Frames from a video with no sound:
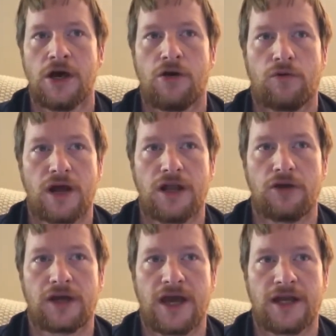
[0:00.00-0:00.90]
What I
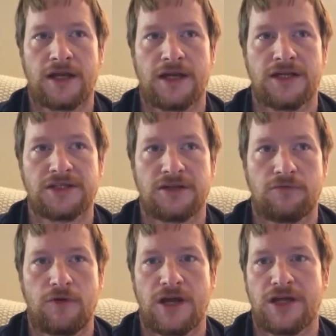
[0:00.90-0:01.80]
look at it as a
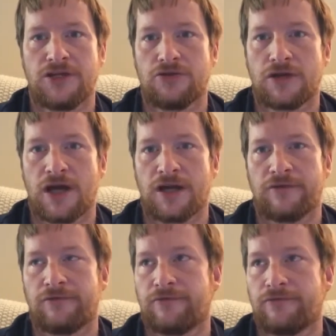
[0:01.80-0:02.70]
way to kind
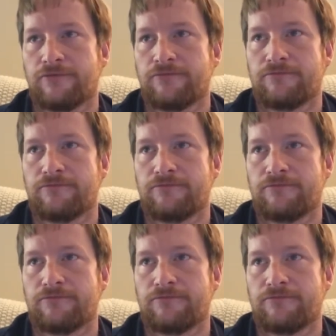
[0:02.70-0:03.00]
of